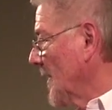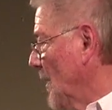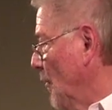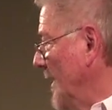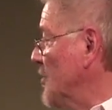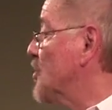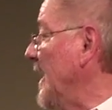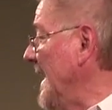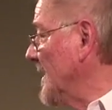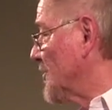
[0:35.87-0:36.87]
When
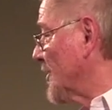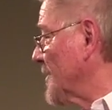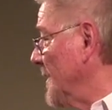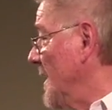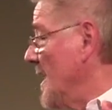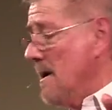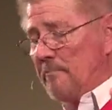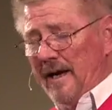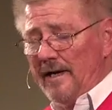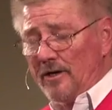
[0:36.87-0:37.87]
Jesus and
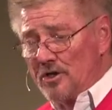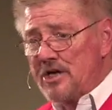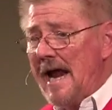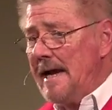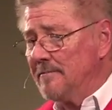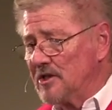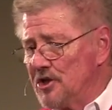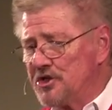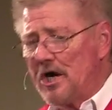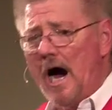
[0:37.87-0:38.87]
Peter, James, and
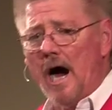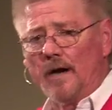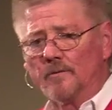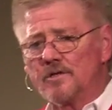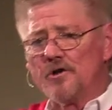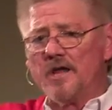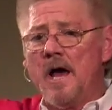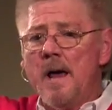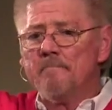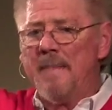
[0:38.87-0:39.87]
John was on the
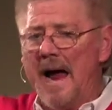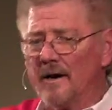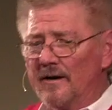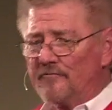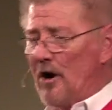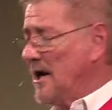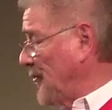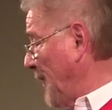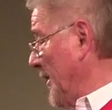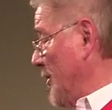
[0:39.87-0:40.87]
Mount of
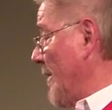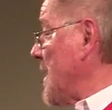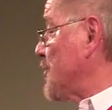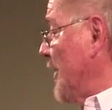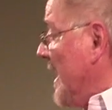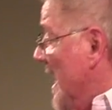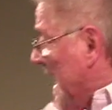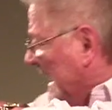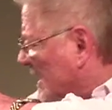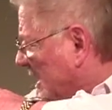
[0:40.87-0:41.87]
Transfiguration,
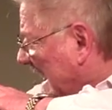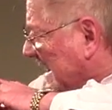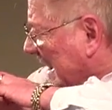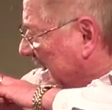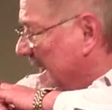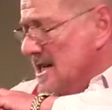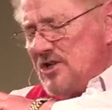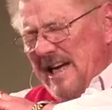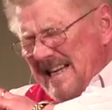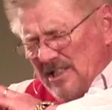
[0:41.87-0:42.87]
it said that
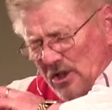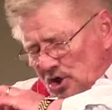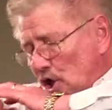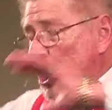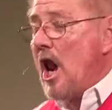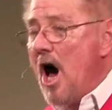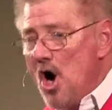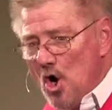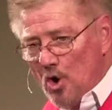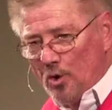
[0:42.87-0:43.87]
Jesus
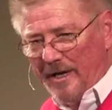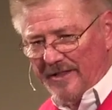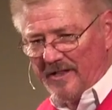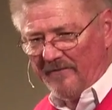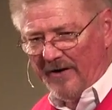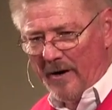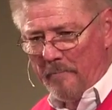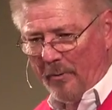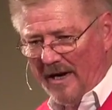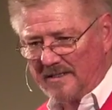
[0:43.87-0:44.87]
glowed in the very
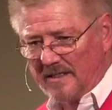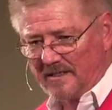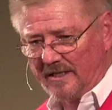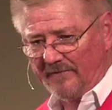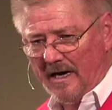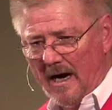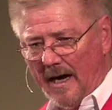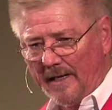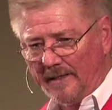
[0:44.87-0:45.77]
presence of God.